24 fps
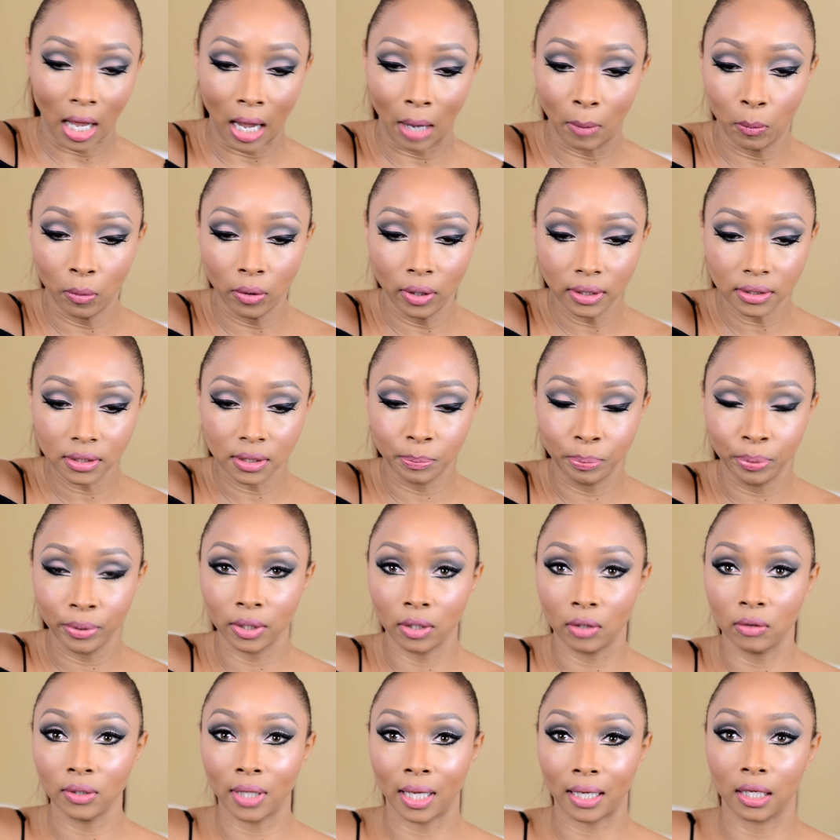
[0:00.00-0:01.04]
want to put
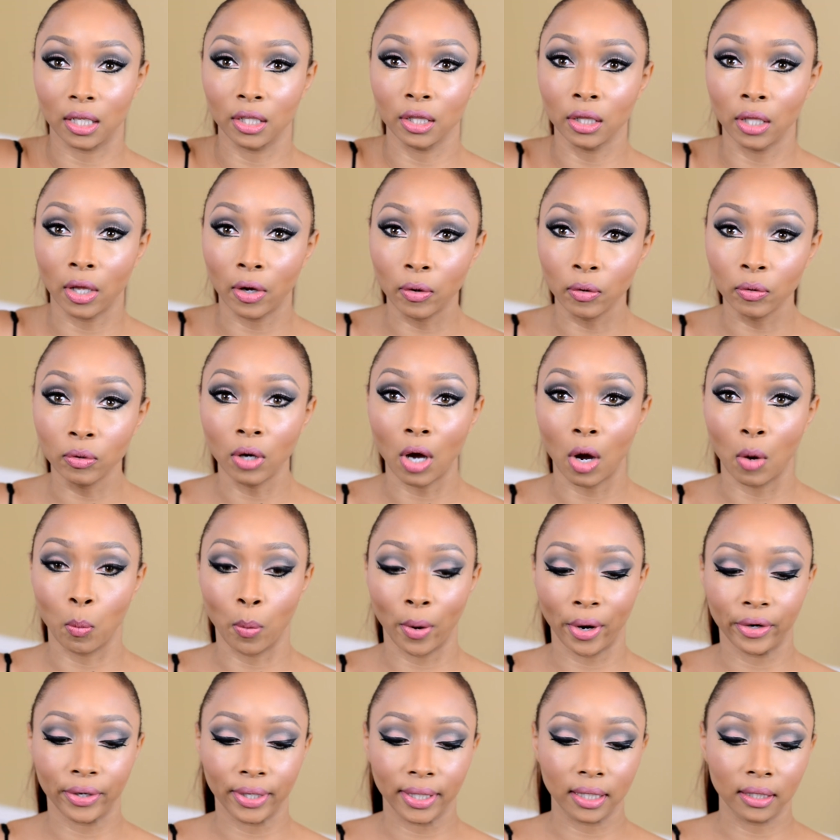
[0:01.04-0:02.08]
on like a long
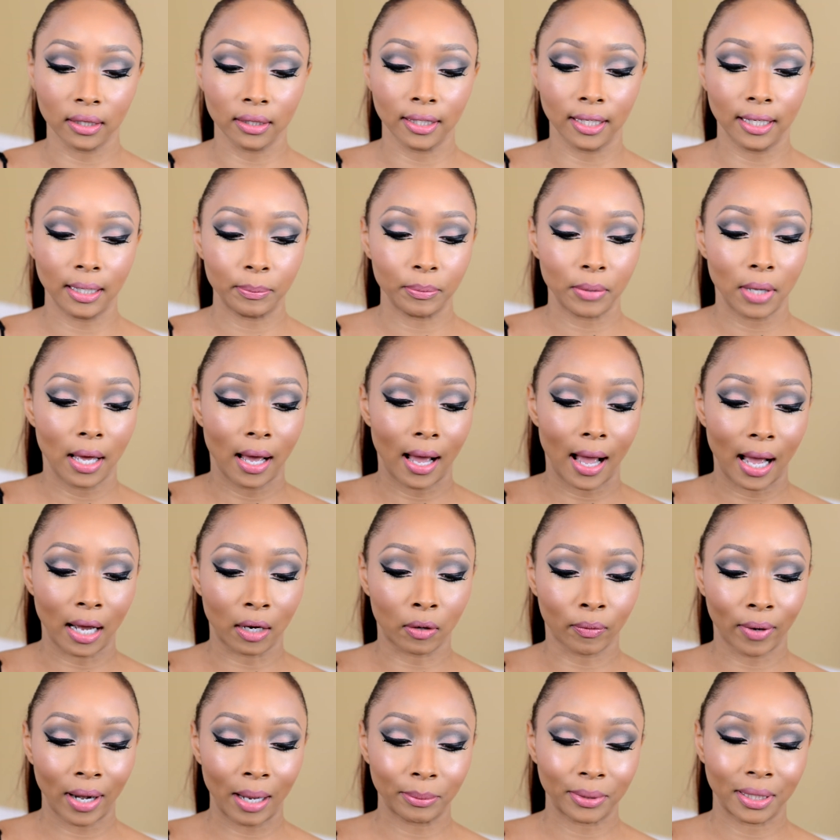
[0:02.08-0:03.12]
wearing lip. I
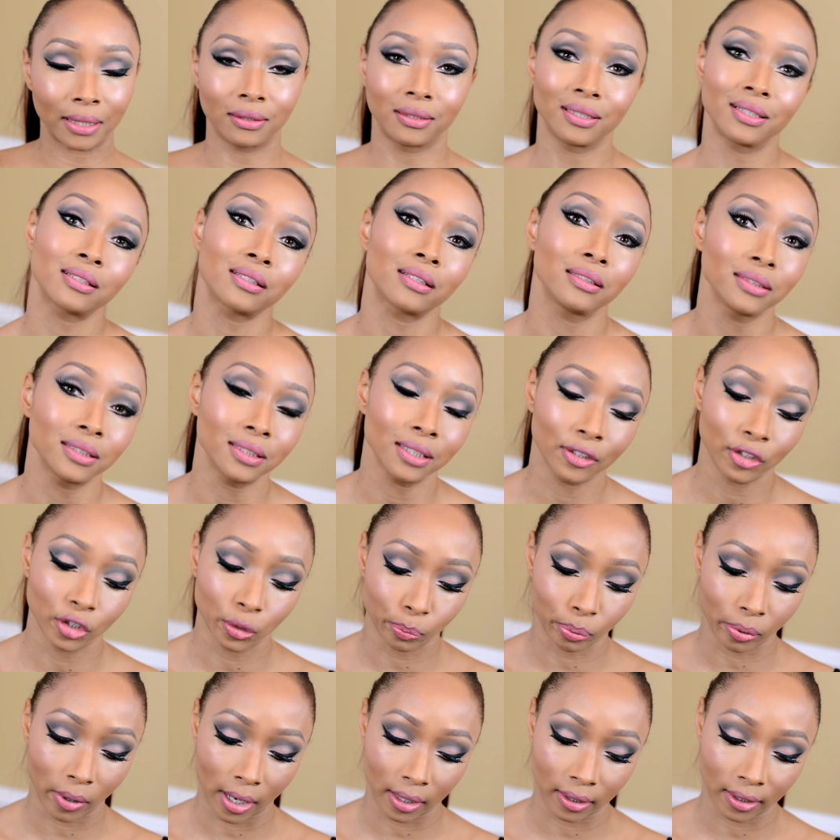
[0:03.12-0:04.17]
grabbed a discontinued
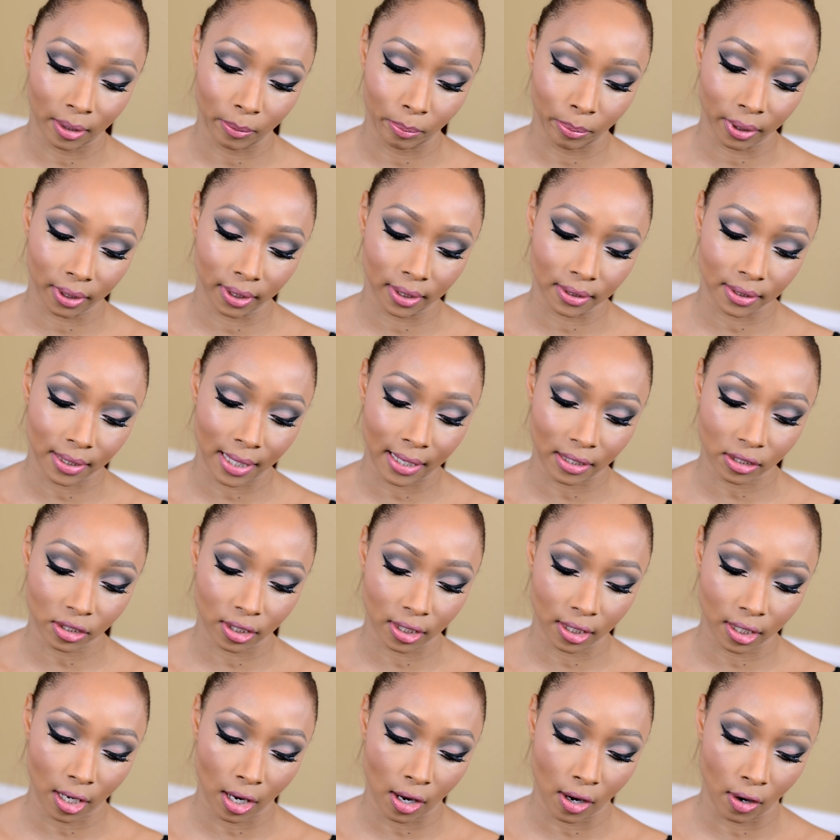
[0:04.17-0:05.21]
product, but it's actually
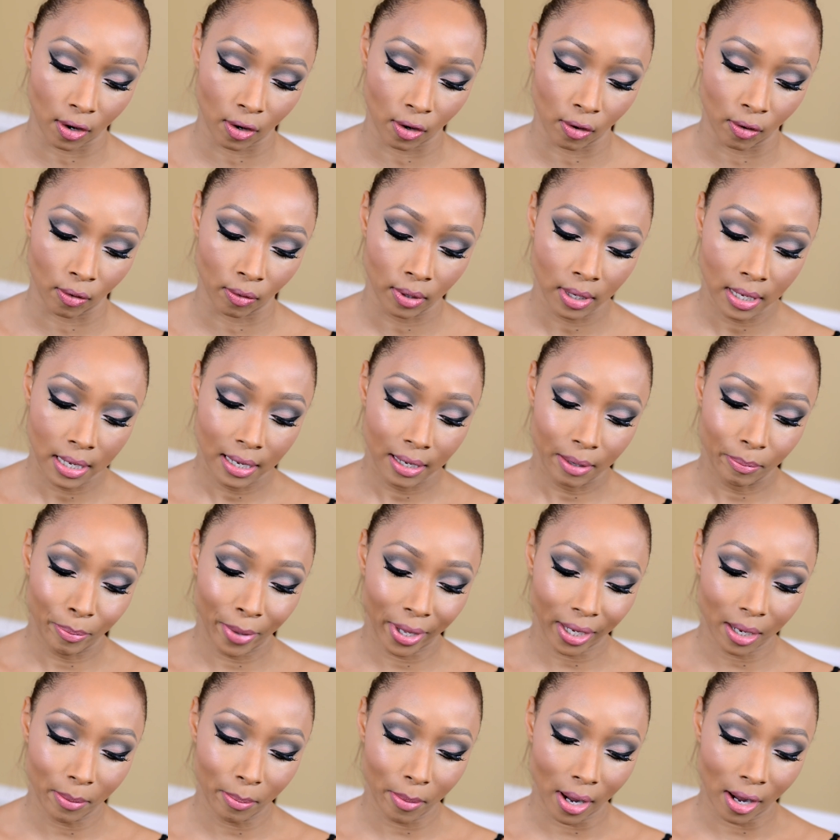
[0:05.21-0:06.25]
called
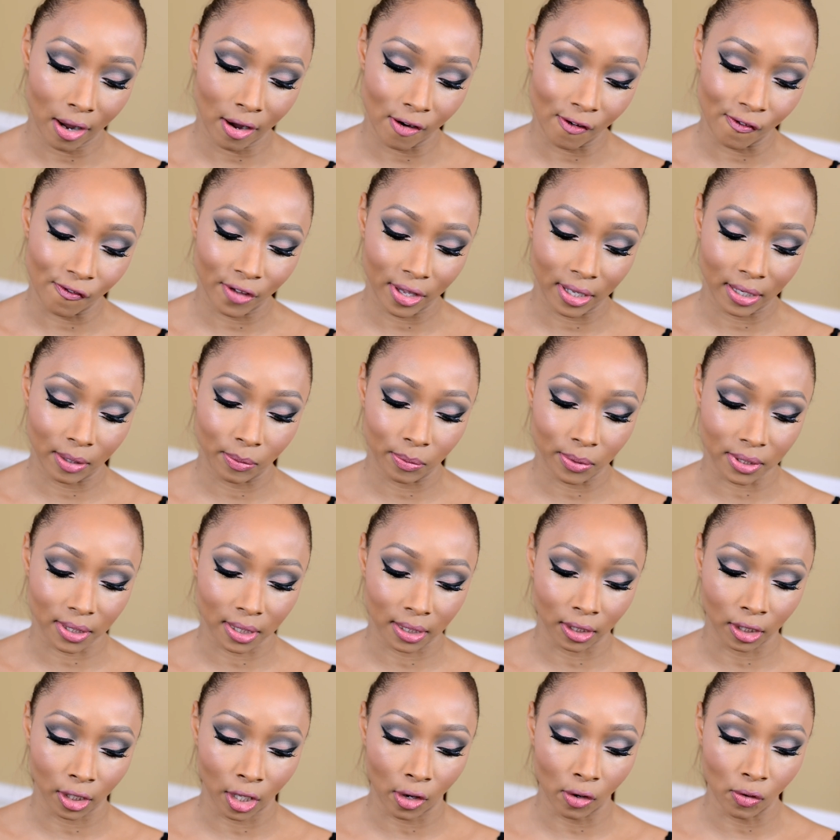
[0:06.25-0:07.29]
Mega Mauve, and it was a
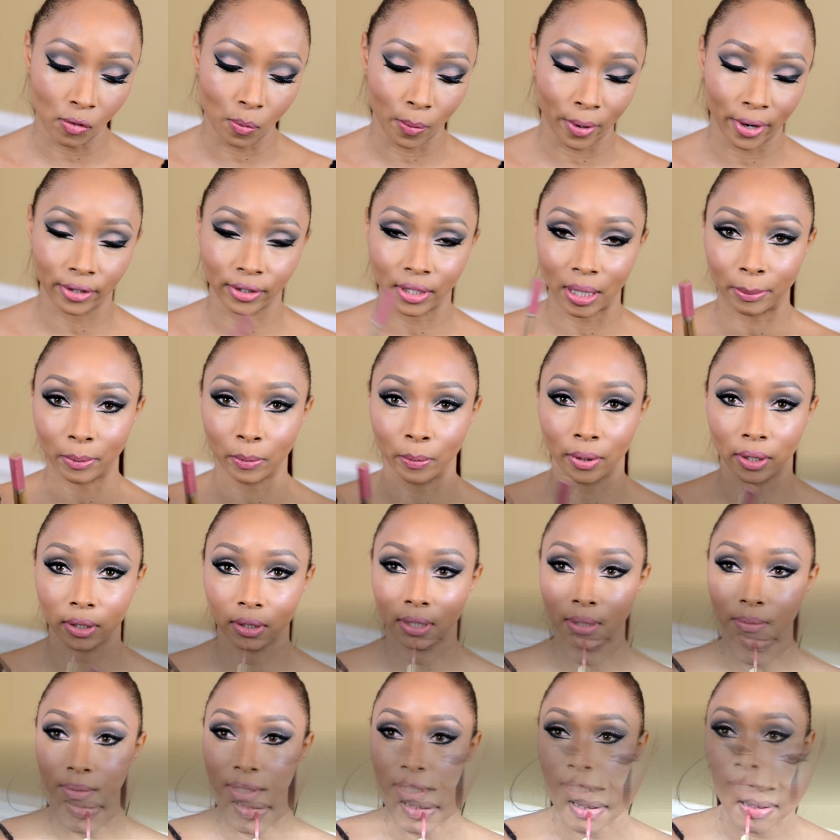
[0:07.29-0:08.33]
long wear double wear
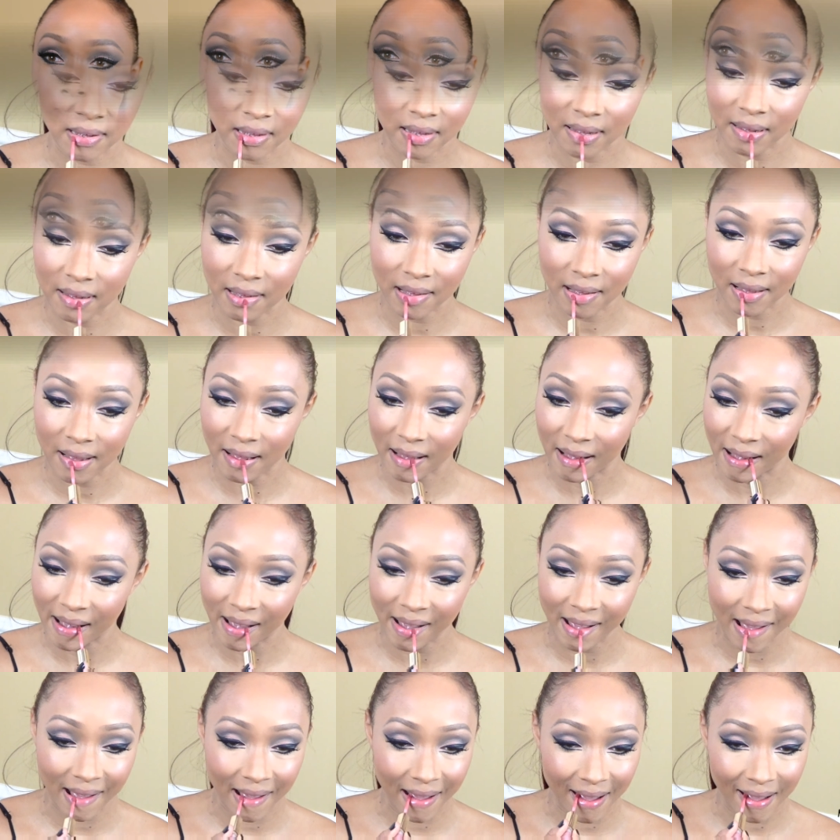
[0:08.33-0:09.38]
lipstick with
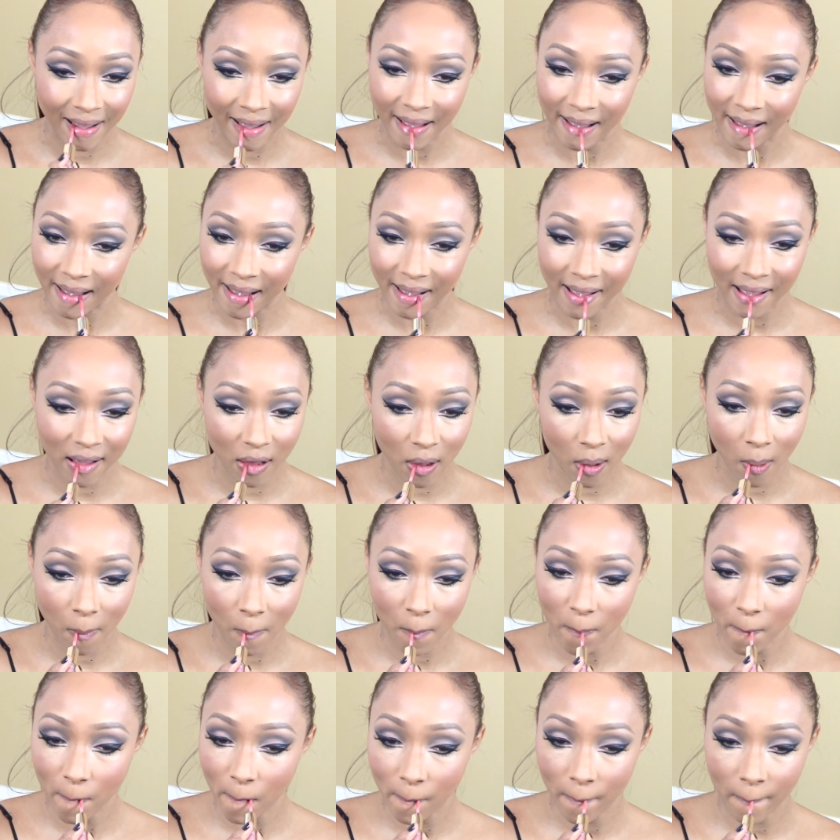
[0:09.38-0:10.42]
Estee Lauder.
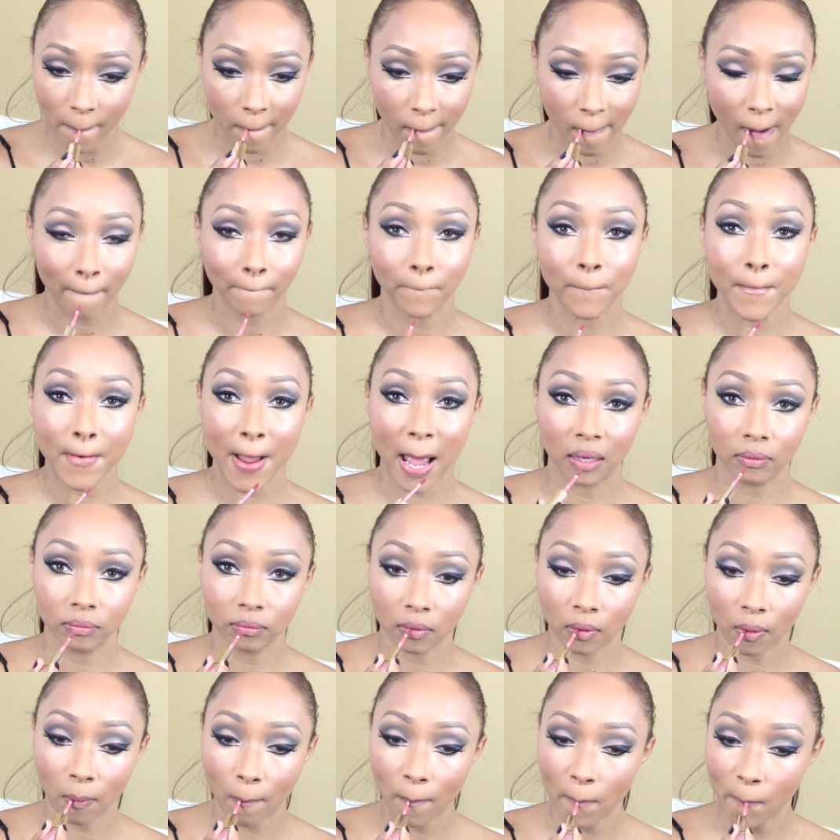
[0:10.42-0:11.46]
And
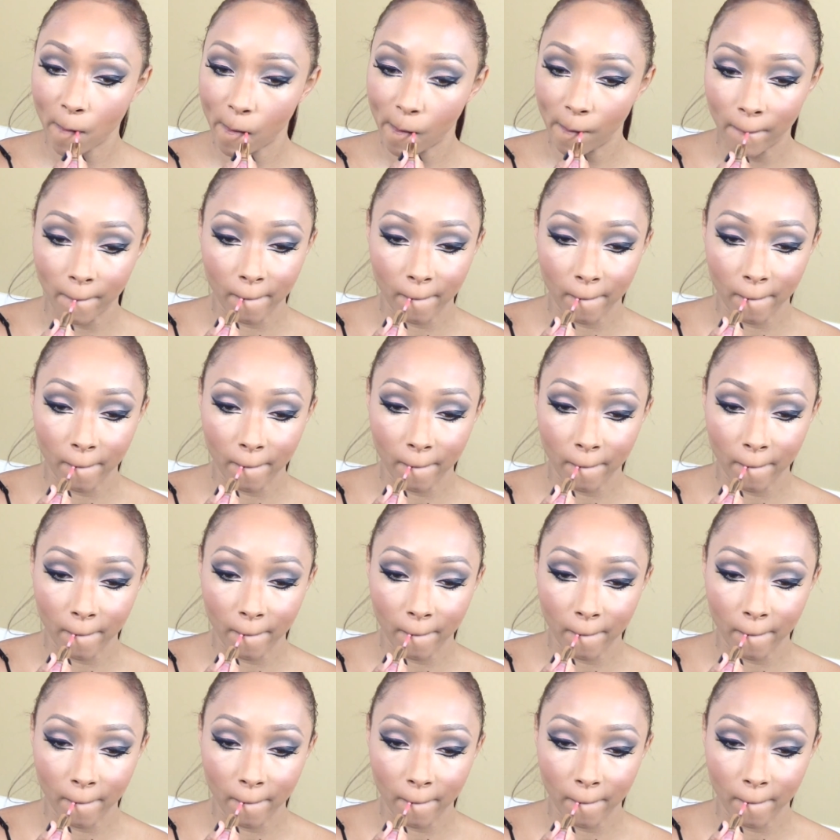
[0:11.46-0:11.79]
I just